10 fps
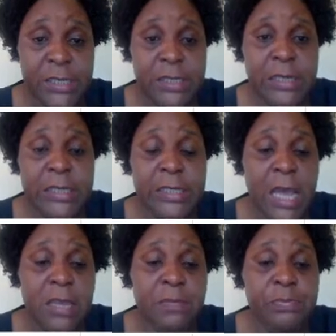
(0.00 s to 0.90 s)
type
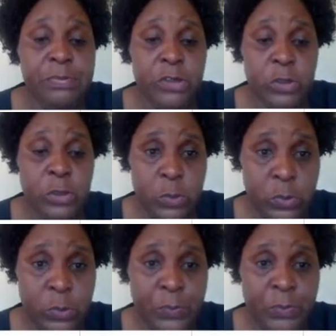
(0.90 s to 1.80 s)
2.
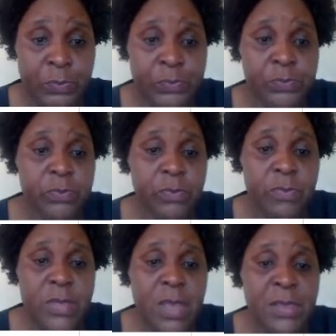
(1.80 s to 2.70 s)
This